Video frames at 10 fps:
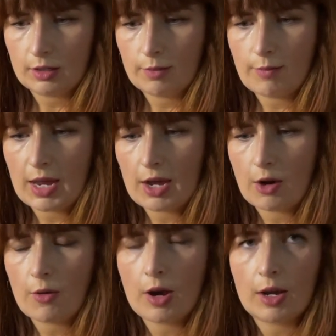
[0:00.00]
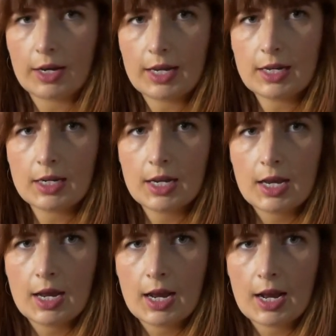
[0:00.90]
mayo on it,
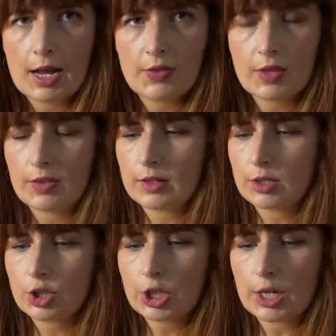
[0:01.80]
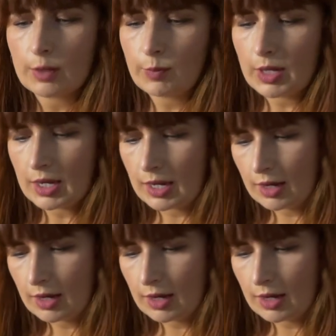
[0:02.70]
and then this chickpea